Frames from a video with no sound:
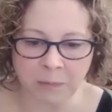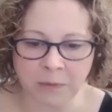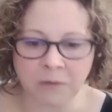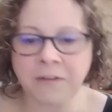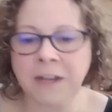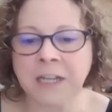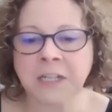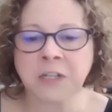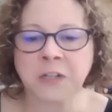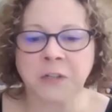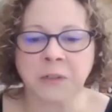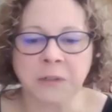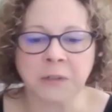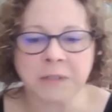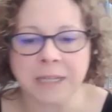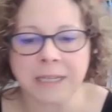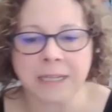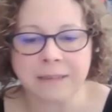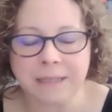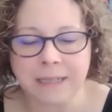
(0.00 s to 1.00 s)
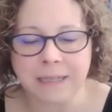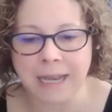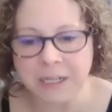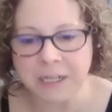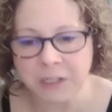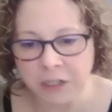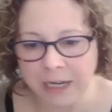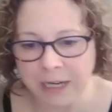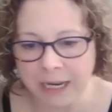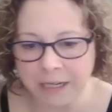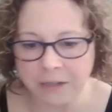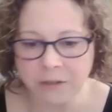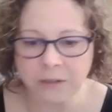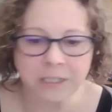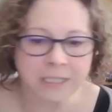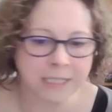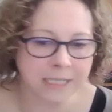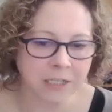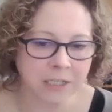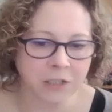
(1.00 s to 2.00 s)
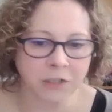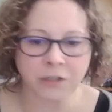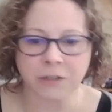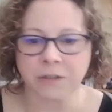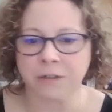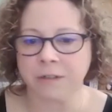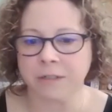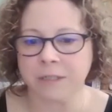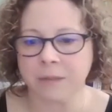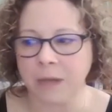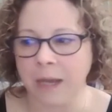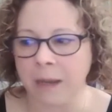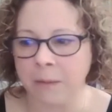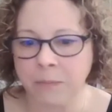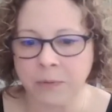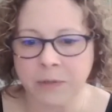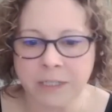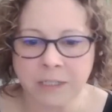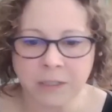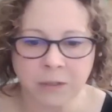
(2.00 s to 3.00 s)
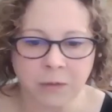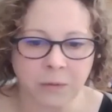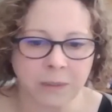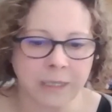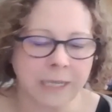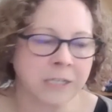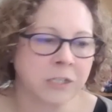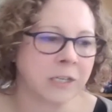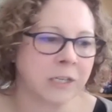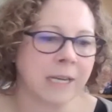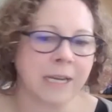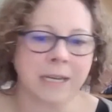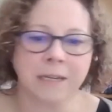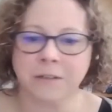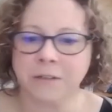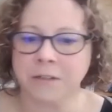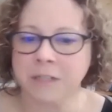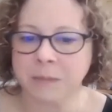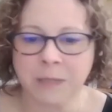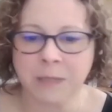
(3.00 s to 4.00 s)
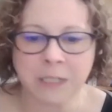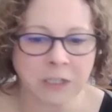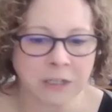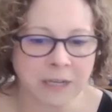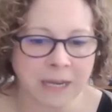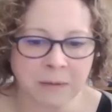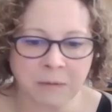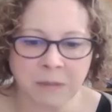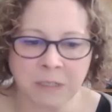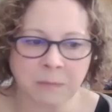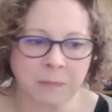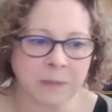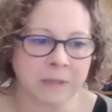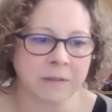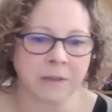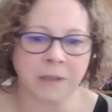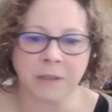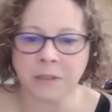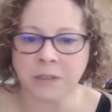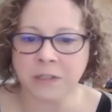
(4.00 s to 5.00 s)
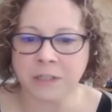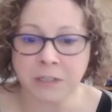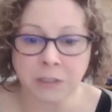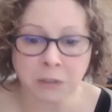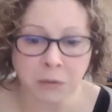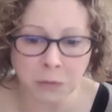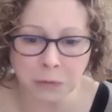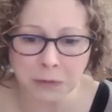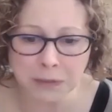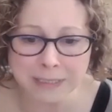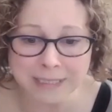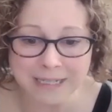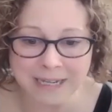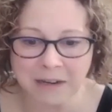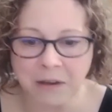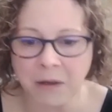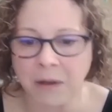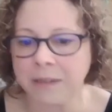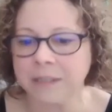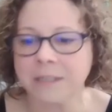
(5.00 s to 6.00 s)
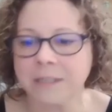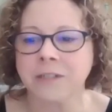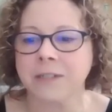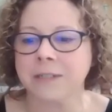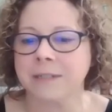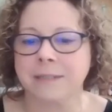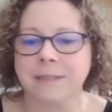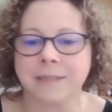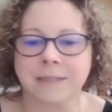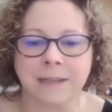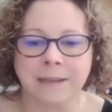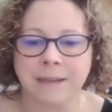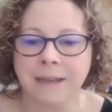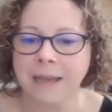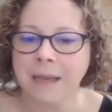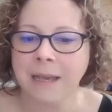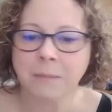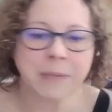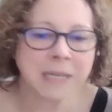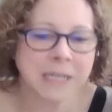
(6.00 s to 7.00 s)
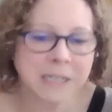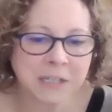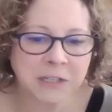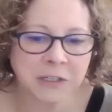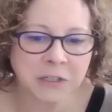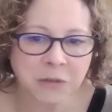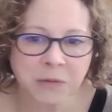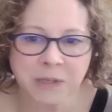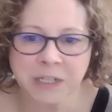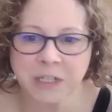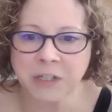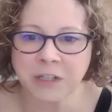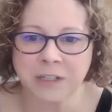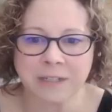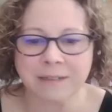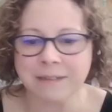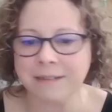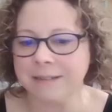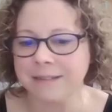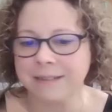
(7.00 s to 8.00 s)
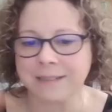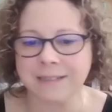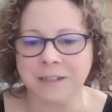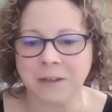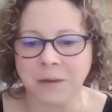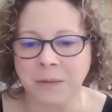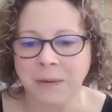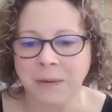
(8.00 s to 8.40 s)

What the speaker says: professionals, like the educators, teachers, preschool educators, speech language pathologists, school psychologists, pediatricians,